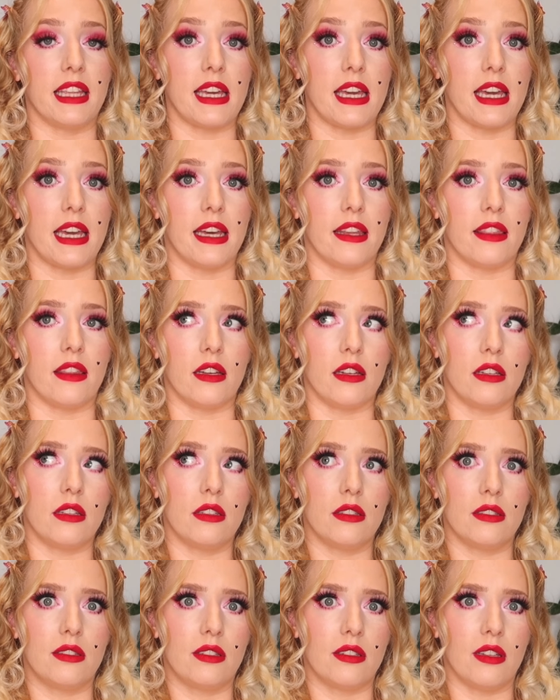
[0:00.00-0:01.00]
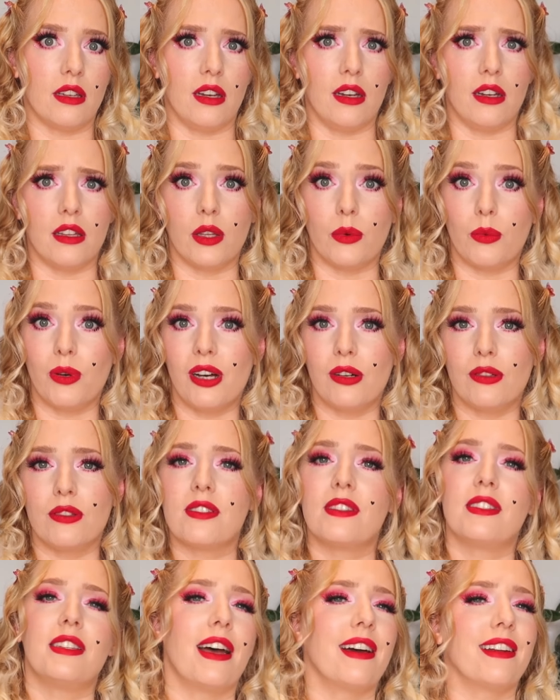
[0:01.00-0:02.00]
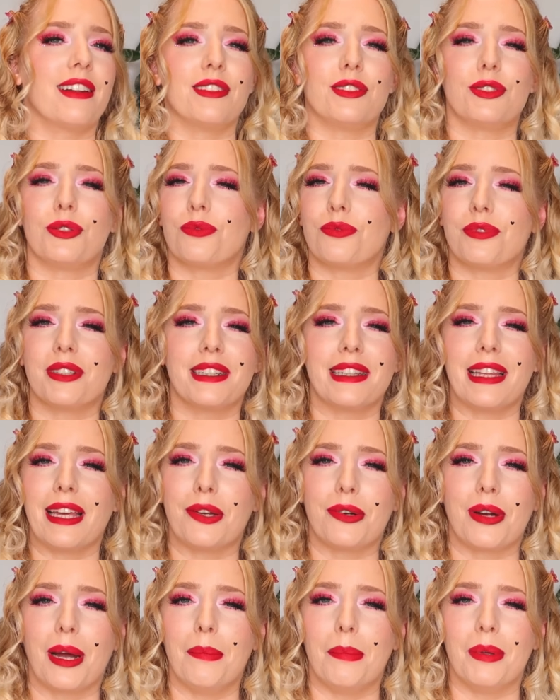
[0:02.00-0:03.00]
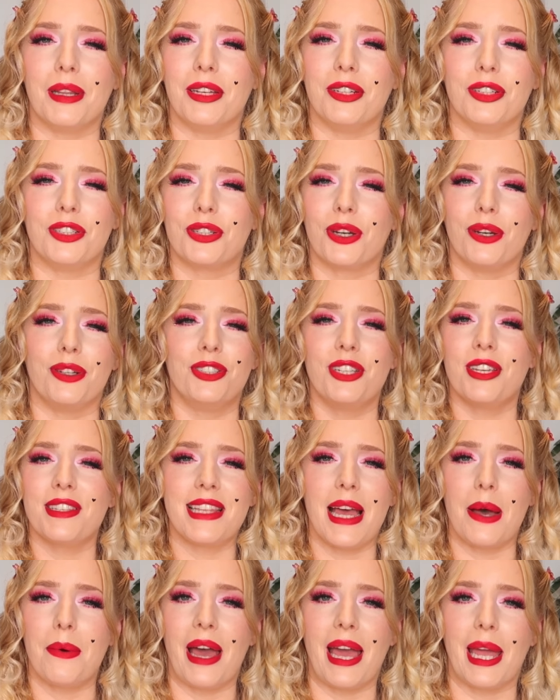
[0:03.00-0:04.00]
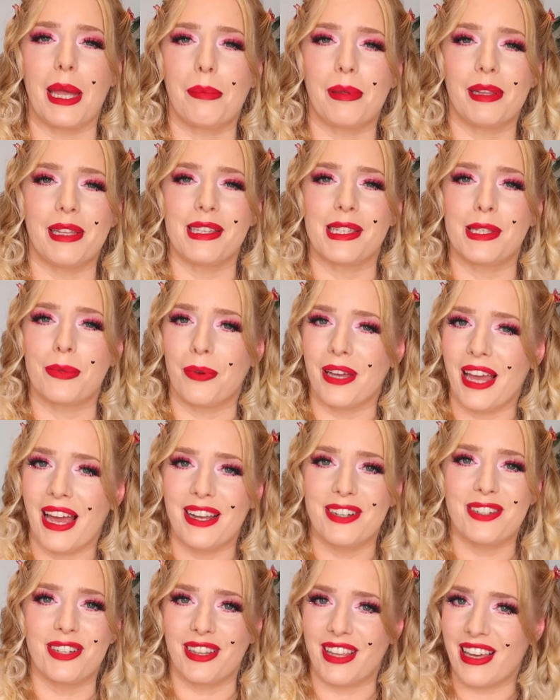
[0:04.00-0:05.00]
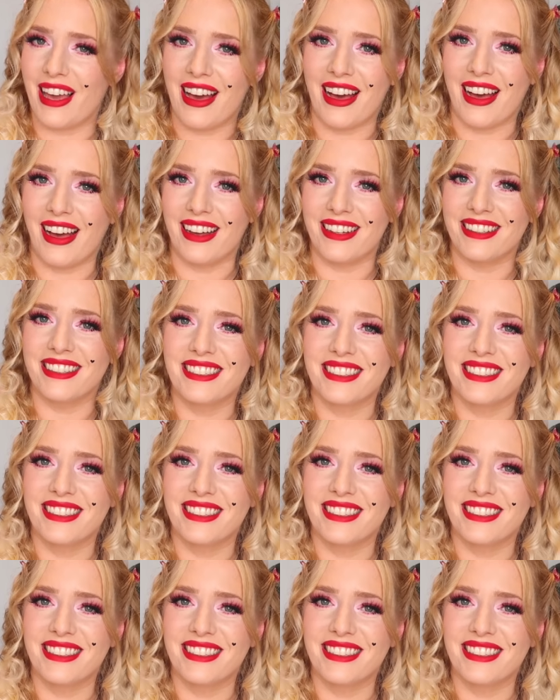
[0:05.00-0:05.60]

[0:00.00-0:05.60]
the year that the world started to really crumble and show just how ableist we actually are.